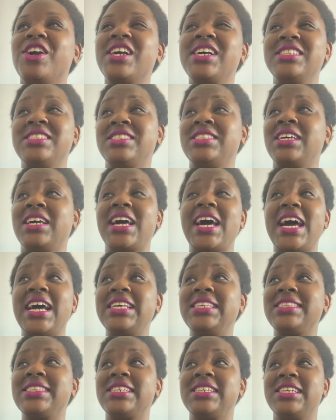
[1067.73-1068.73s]
because the
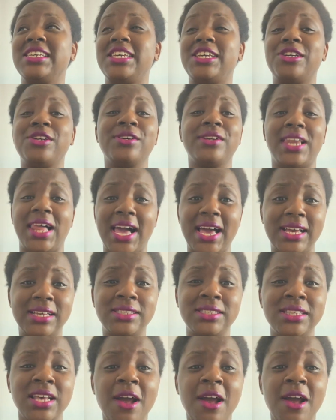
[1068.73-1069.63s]
guys could care less.